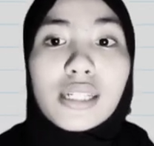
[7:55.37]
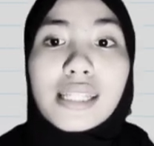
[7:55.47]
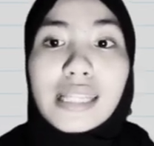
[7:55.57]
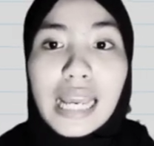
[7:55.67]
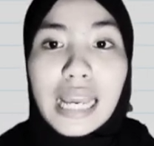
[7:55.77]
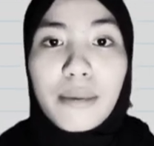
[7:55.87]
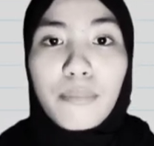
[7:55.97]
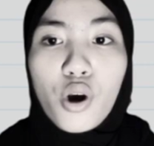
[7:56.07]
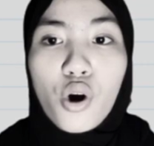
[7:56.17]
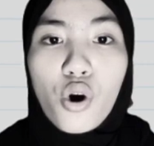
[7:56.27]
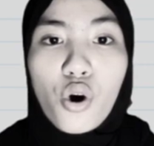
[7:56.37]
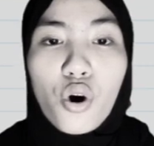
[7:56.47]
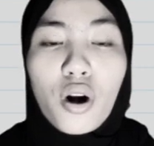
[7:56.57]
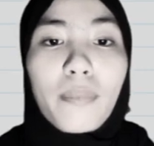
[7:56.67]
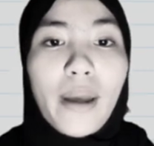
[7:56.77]
stem,
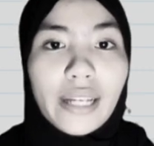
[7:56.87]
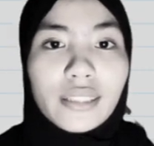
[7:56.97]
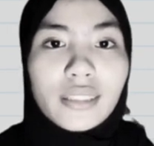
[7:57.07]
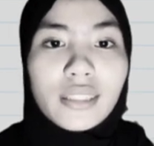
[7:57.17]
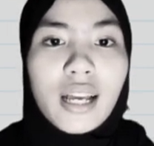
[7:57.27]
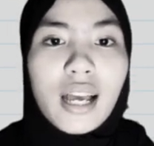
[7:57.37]
or base,